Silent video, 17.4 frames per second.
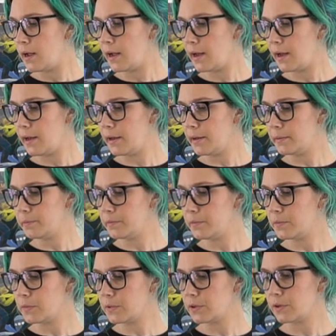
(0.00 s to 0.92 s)

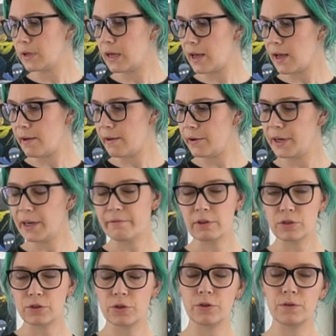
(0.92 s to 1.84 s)
Um, I only have
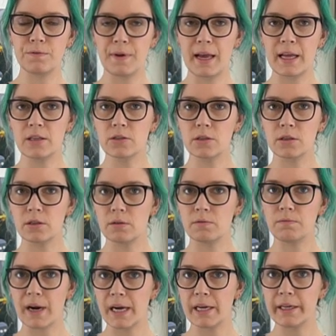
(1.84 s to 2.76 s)
the two fans on
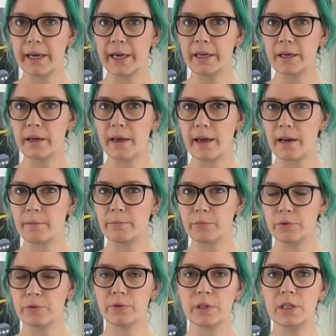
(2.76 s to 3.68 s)
the radiator and I'm
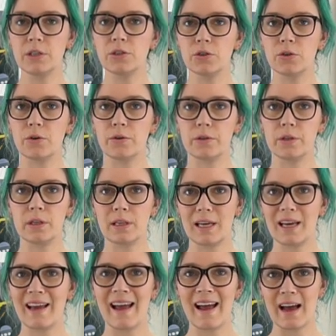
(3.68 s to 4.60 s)
pretty sure that
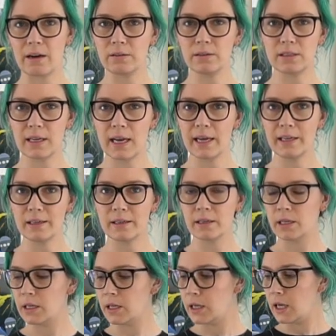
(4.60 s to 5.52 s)
their outtake,
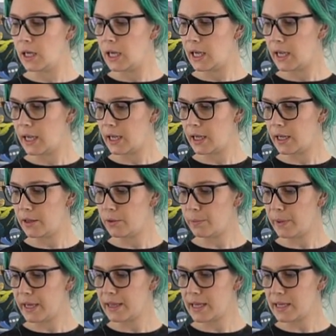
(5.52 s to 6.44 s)
uh, the
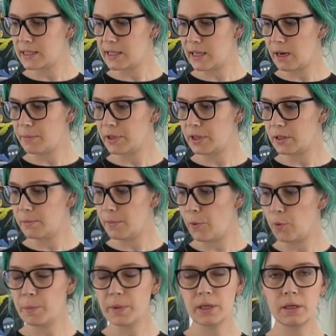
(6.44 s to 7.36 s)
way they're set up at the
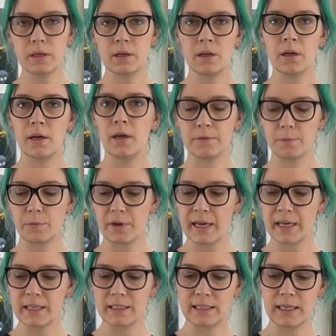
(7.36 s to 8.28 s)
moment, from what
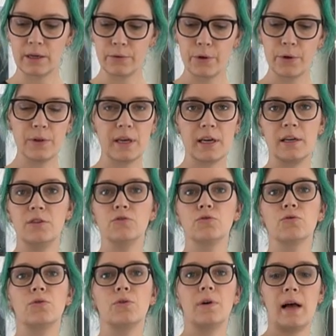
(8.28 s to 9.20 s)
I can tell though, they're gonna
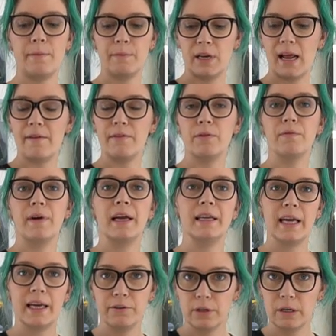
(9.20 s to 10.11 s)
draw, I'm gonna have the
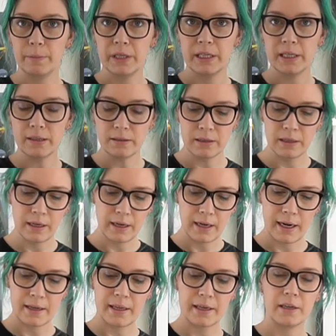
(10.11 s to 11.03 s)
radiator up here
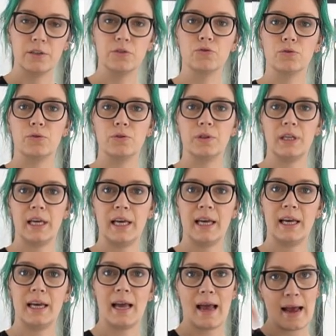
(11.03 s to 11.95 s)
and they're gonna draw the
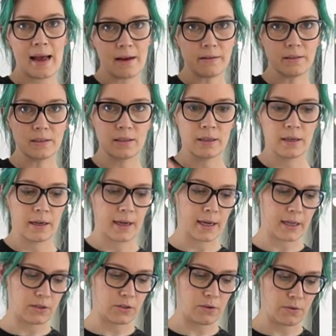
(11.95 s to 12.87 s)
air out.
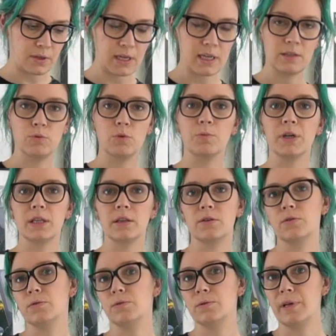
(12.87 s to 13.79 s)
And so these will bring
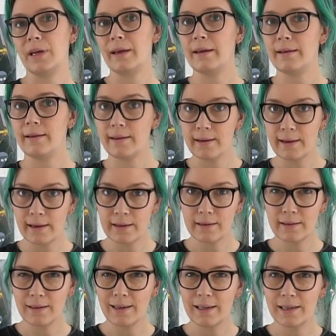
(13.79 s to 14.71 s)
the cool air
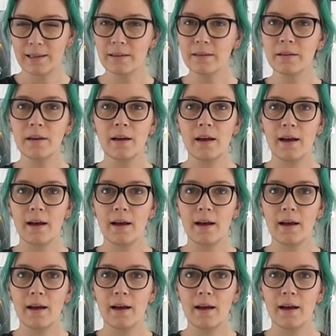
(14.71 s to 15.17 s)
in here.